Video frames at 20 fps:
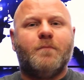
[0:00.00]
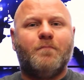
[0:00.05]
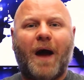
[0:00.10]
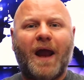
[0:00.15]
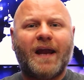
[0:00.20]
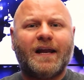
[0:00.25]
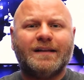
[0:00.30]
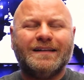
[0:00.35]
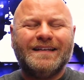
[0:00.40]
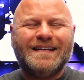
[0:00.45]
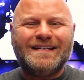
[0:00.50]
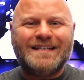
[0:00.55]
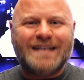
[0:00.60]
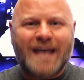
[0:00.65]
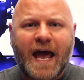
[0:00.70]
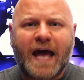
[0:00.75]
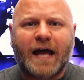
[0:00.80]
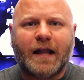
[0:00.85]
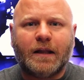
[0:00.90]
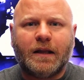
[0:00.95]
Mike
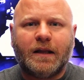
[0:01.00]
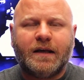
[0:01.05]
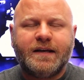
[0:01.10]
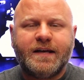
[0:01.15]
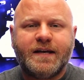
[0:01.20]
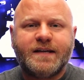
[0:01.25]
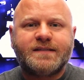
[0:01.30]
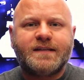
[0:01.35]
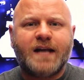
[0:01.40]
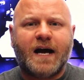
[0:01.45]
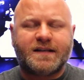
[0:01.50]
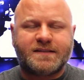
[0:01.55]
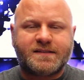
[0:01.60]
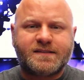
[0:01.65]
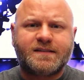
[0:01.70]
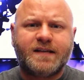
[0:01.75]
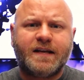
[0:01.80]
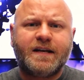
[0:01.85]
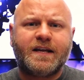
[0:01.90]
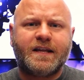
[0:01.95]
Lindell is not
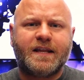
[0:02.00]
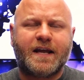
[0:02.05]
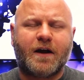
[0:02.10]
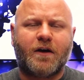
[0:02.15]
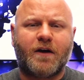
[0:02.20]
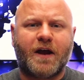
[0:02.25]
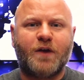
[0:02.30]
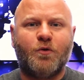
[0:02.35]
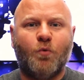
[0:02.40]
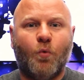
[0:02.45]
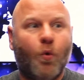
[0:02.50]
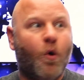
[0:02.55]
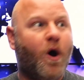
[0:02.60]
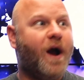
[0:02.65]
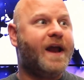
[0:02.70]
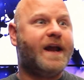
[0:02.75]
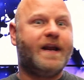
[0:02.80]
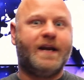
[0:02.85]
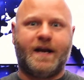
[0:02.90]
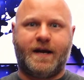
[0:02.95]
sitting there and
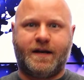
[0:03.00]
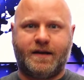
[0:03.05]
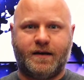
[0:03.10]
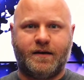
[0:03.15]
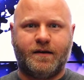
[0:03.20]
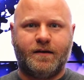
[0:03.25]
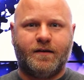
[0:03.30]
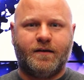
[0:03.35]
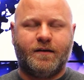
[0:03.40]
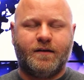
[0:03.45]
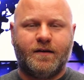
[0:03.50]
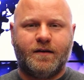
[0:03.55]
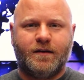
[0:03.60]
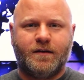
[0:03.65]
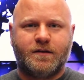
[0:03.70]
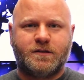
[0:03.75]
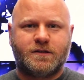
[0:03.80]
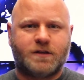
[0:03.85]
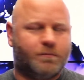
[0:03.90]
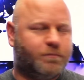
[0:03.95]
waiting
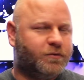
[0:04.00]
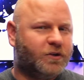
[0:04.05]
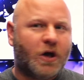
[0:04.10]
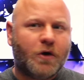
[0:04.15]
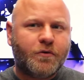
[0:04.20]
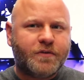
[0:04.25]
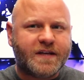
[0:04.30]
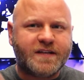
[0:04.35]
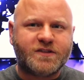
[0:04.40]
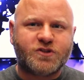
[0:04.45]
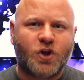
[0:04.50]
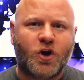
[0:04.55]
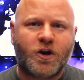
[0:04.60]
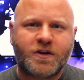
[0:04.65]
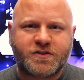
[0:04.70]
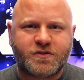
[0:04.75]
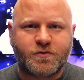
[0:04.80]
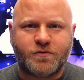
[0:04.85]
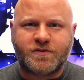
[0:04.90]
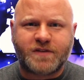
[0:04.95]
to blow these
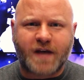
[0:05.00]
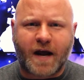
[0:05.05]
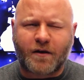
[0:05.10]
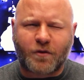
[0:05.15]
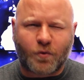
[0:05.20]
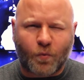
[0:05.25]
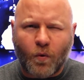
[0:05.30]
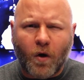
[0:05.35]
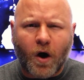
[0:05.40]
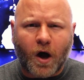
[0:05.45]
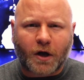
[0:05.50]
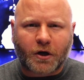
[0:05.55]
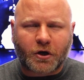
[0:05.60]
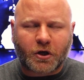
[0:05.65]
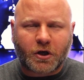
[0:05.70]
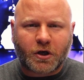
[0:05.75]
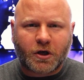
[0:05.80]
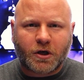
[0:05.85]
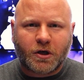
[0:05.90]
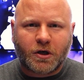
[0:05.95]
lawsuits out of the
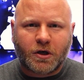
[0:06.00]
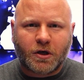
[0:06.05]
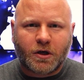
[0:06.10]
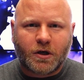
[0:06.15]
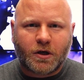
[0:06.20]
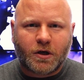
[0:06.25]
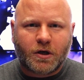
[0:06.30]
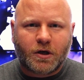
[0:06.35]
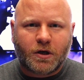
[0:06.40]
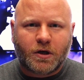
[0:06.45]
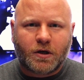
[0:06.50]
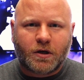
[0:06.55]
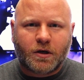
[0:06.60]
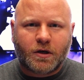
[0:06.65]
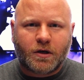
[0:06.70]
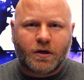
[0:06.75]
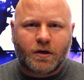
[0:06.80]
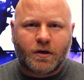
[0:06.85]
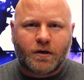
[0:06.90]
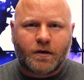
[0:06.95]
water.
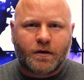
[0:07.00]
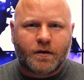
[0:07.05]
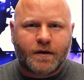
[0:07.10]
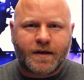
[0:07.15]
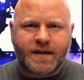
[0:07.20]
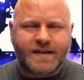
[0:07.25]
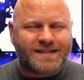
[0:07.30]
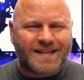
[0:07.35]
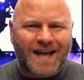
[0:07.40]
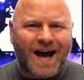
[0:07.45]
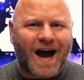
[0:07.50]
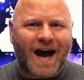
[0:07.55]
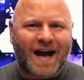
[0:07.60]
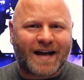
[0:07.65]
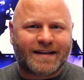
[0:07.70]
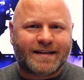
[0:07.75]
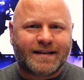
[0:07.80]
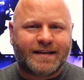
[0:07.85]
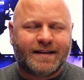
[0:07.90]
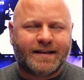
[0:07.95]
He's
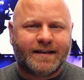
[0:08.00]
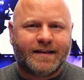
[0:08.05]
not.